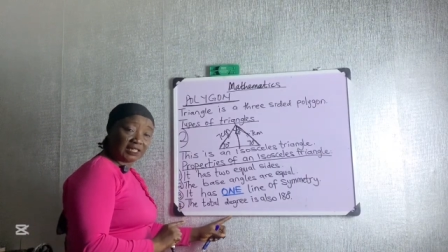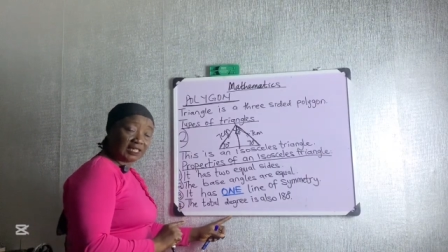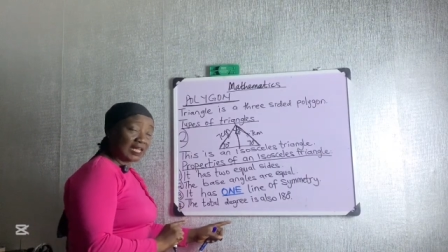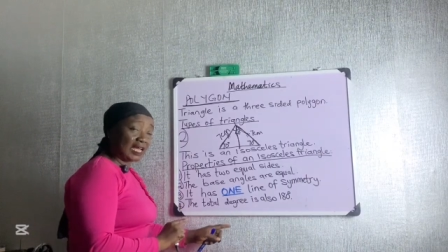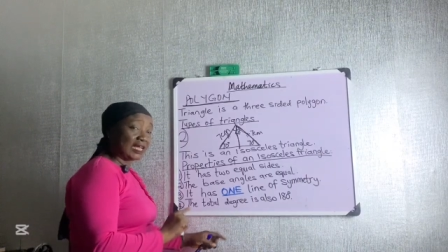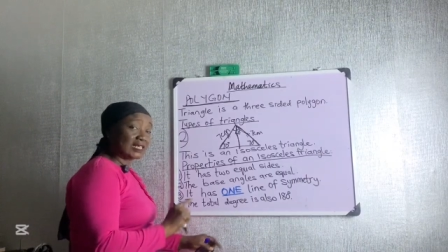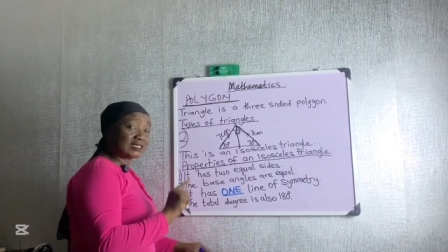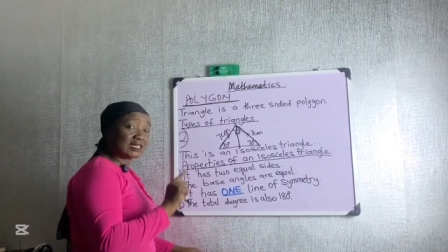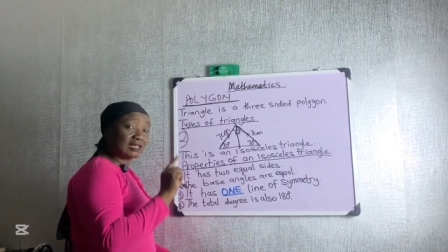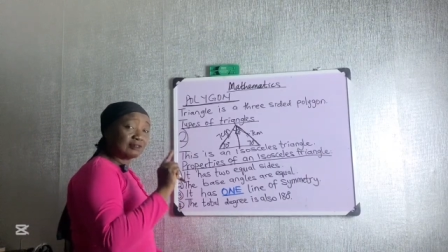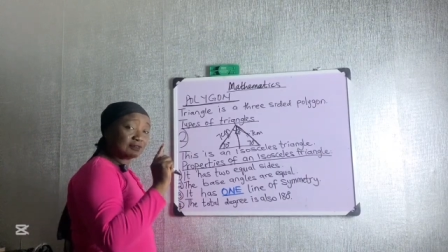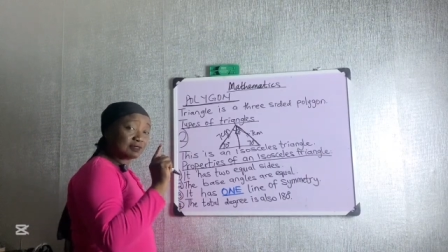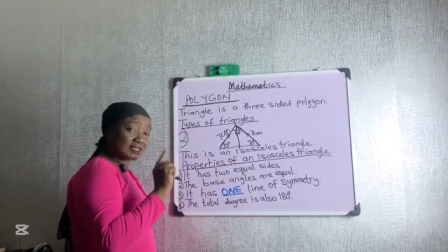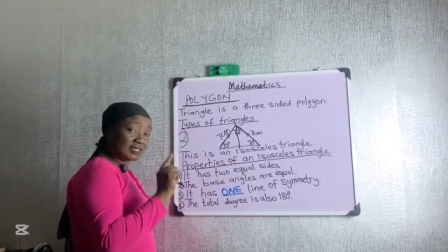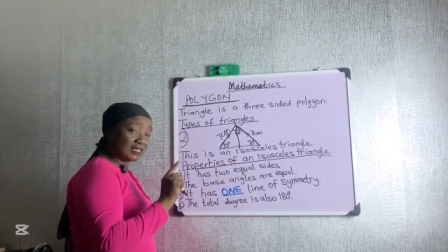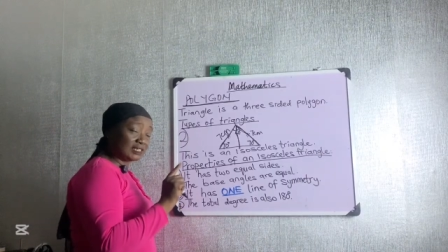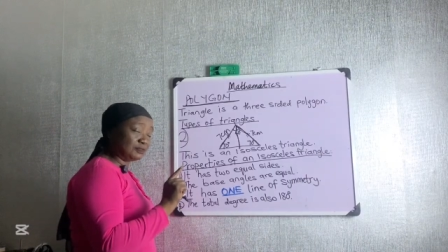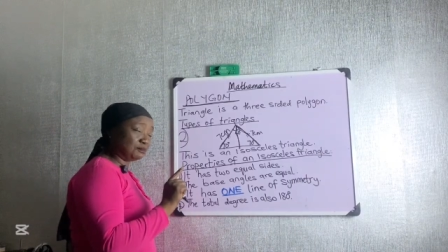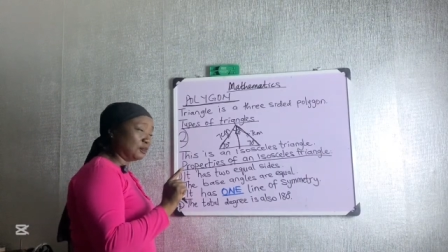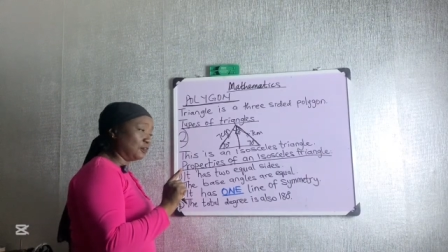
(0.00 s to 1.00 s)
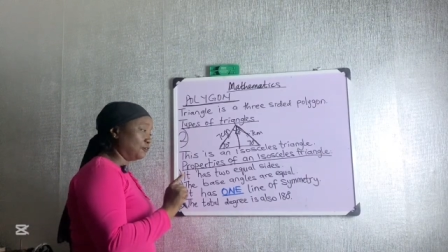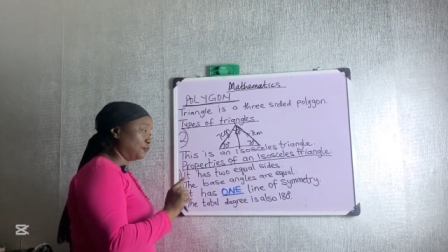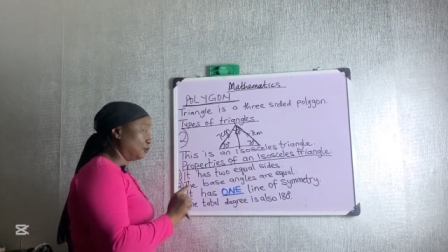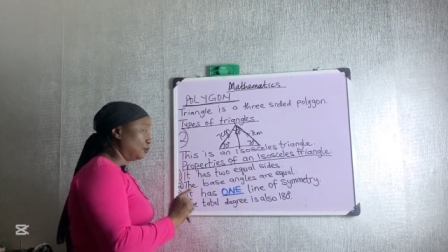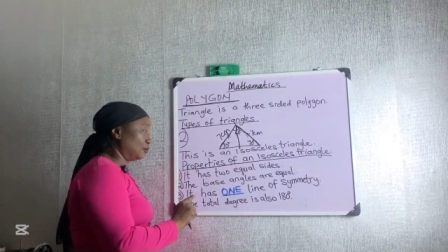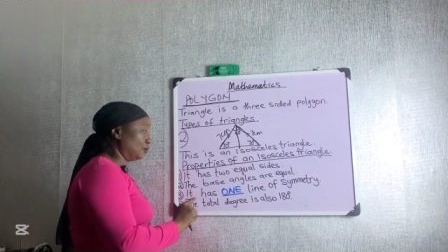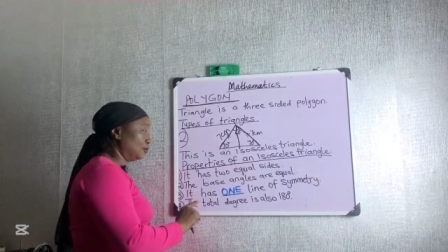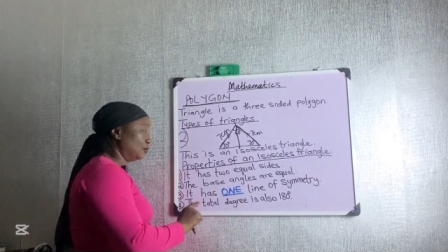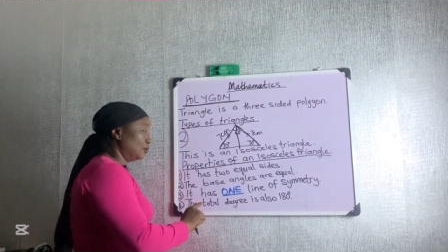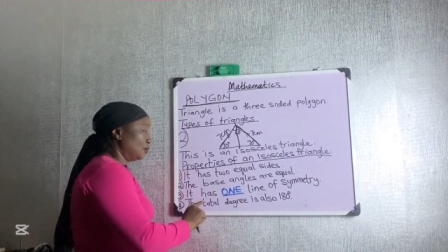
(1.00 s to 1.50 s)
as I've said
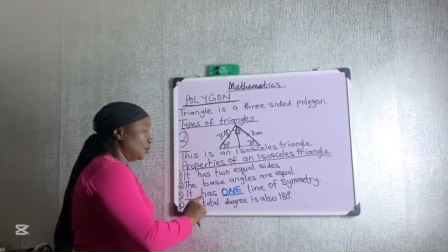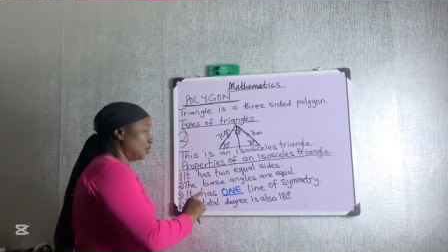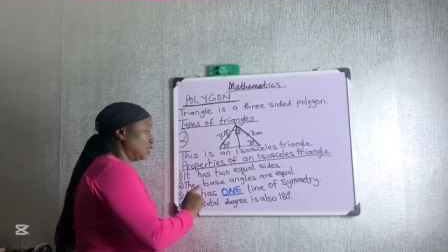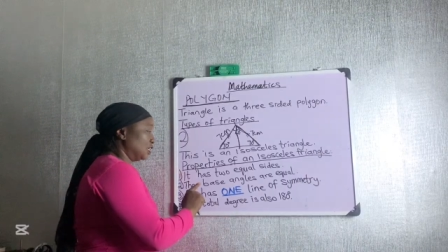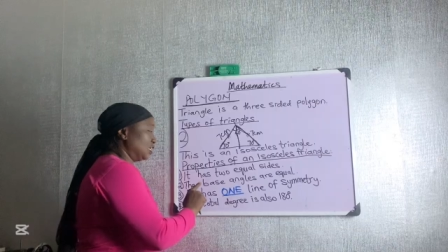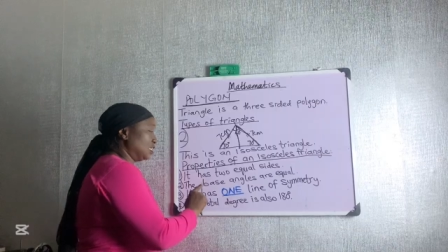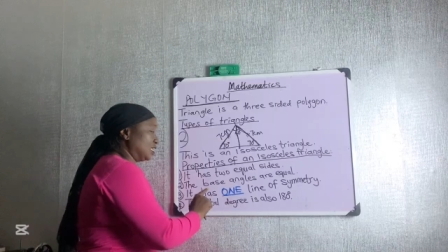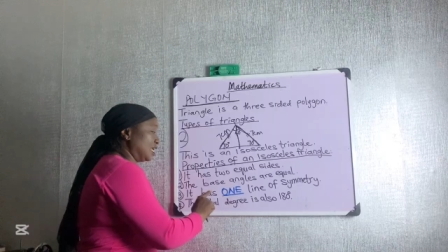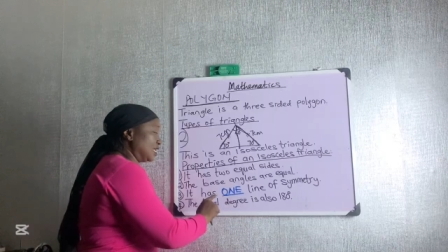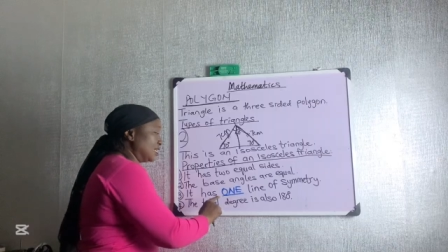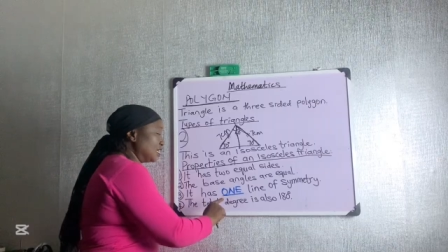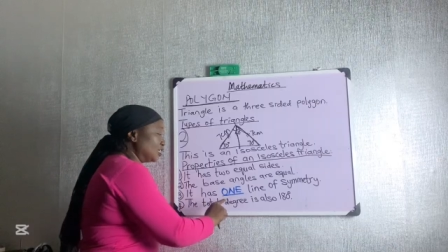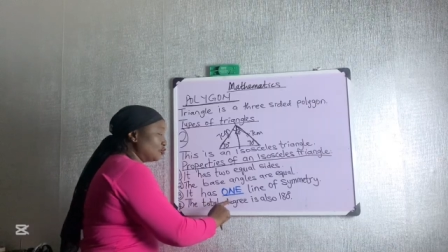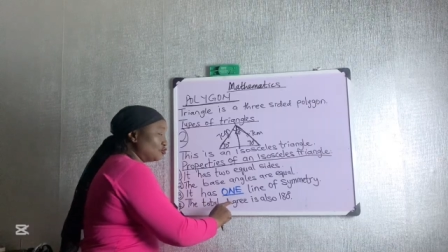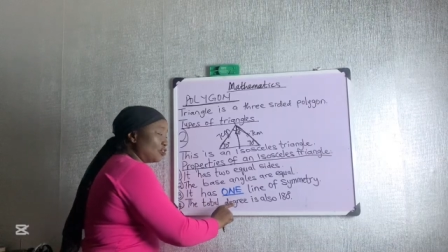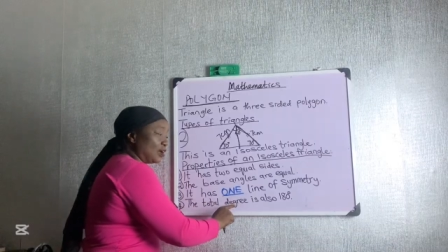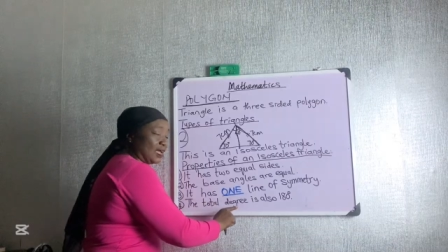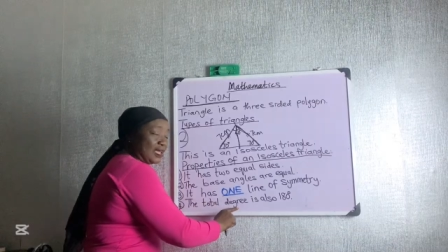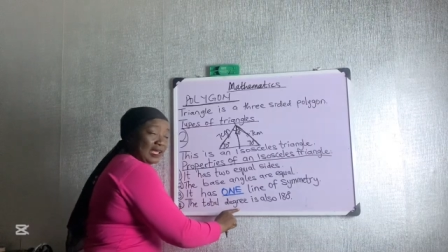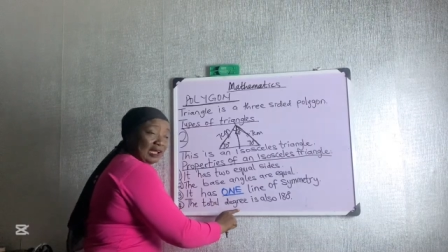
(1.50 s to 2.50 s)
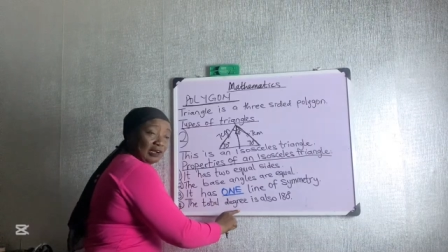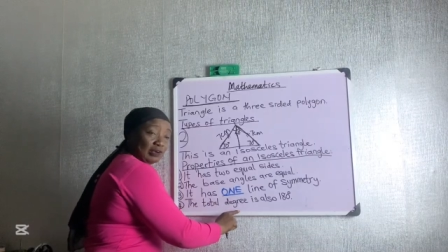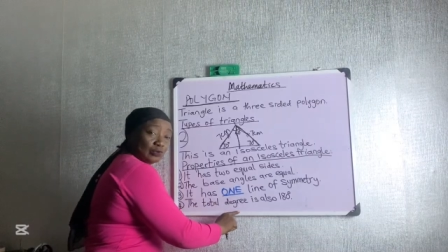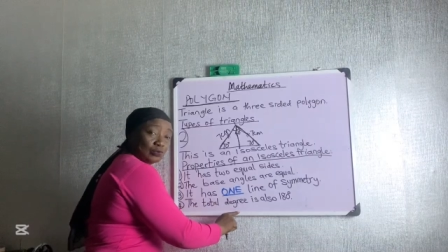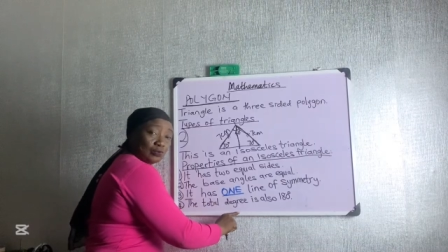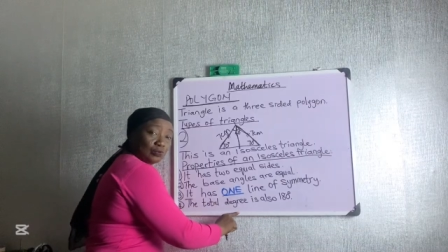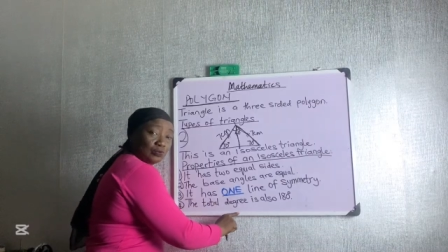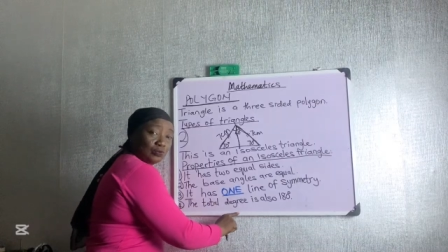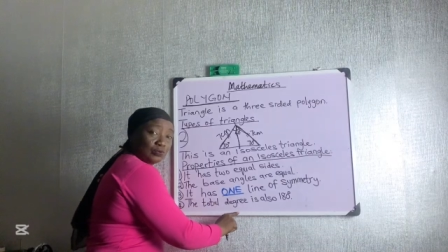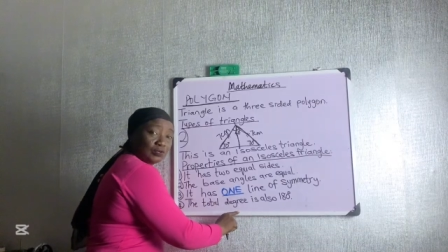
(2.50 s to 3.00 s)
before, in any
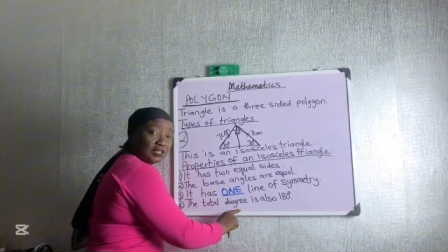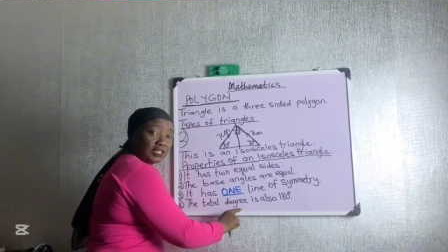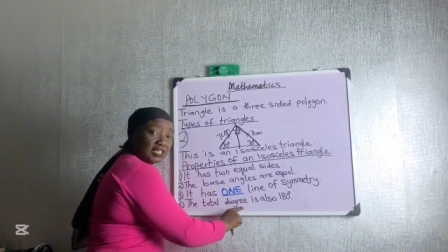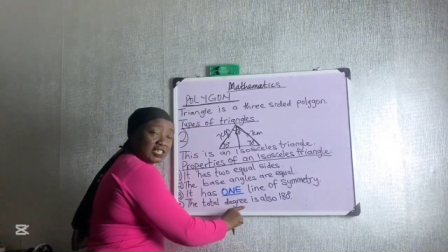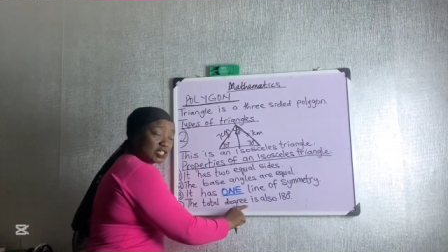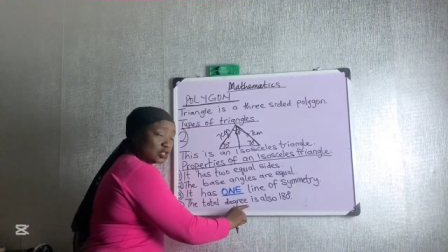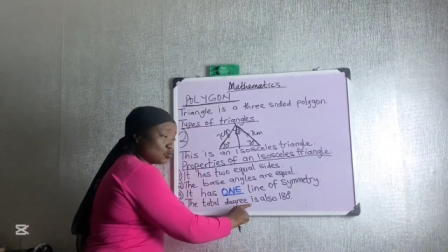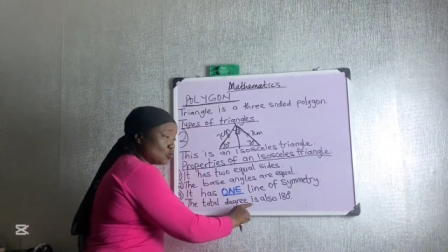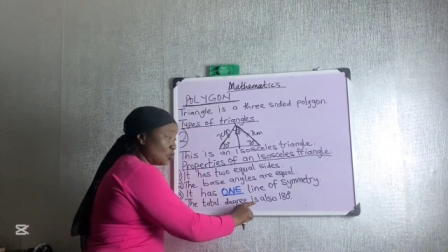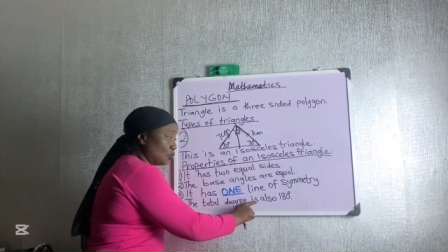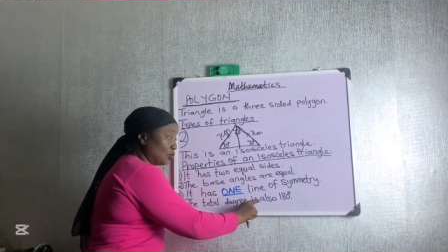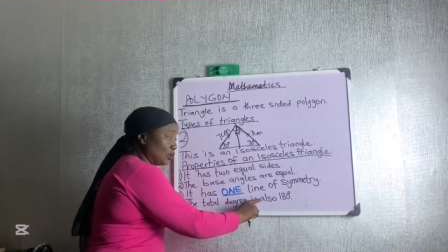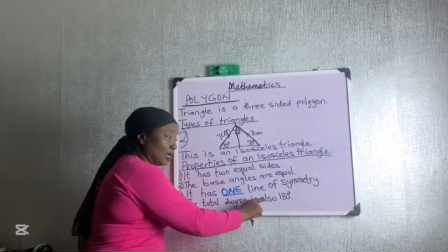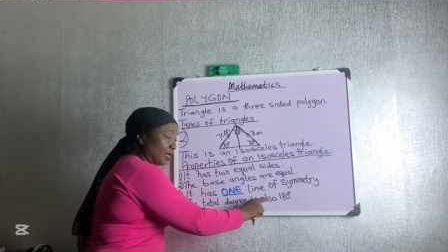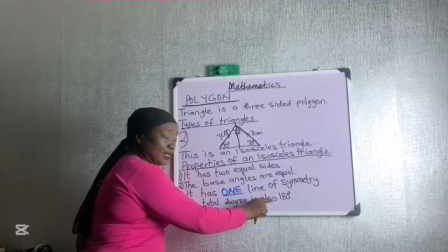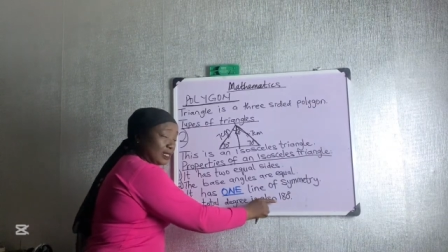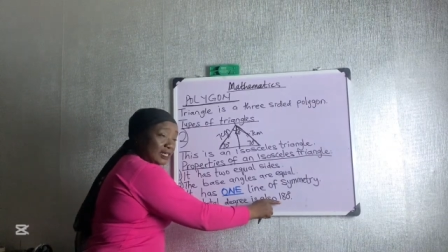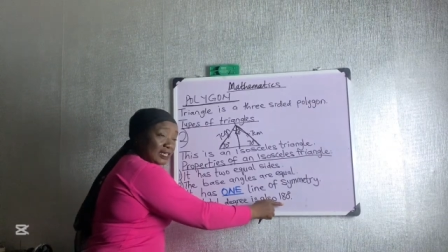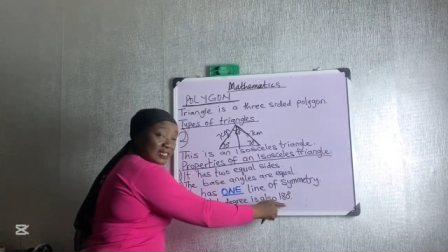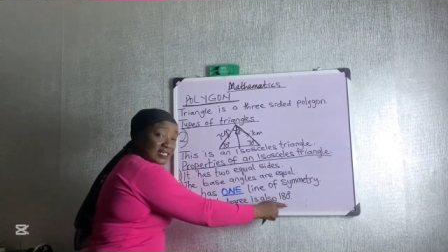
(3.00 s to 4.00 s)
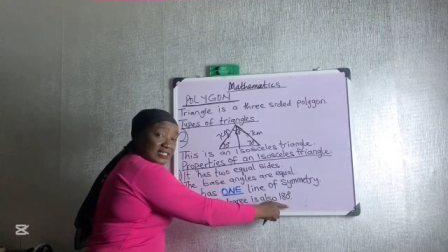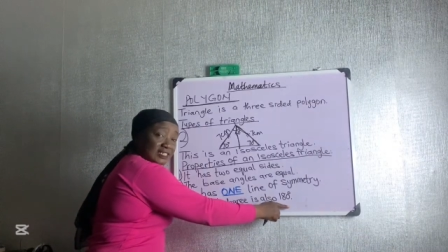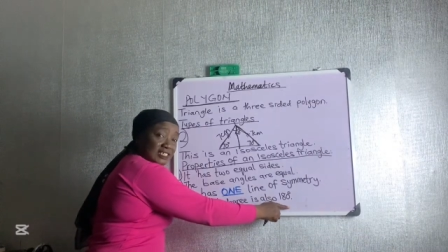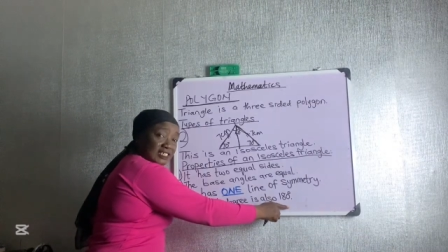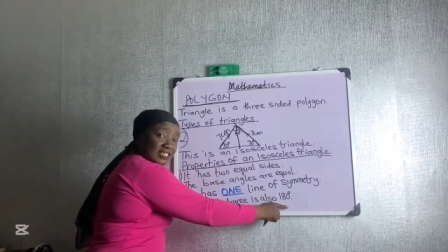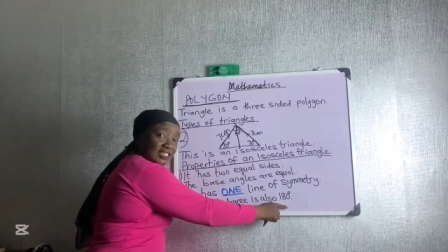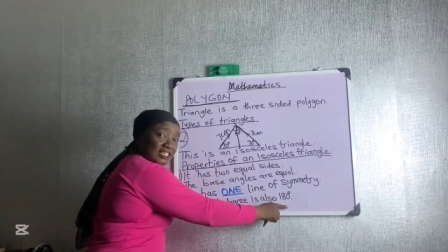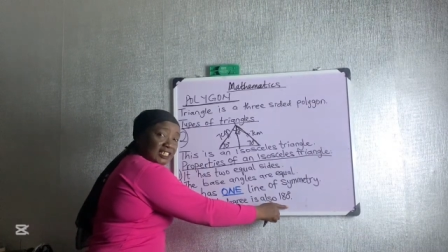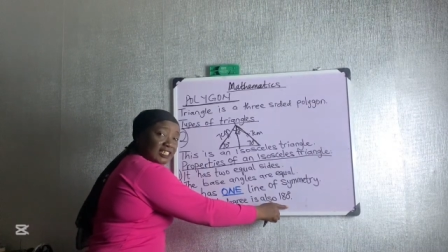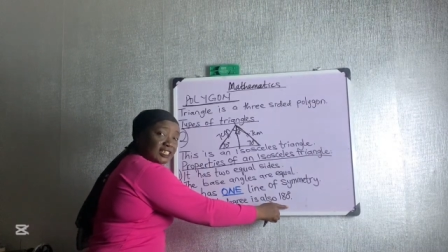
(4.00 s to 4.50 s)
triangle is
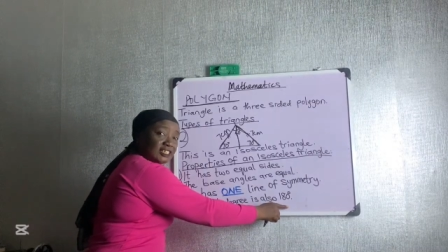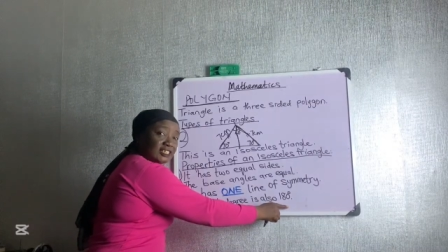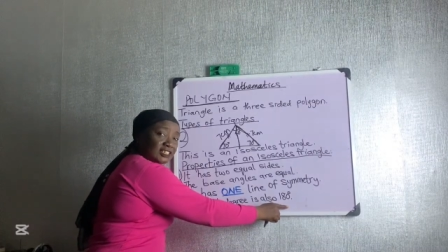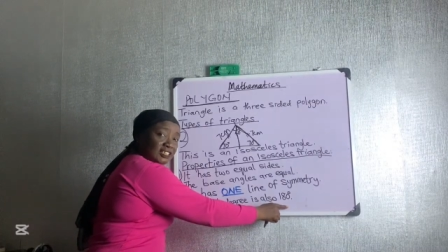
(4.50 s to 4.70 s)
180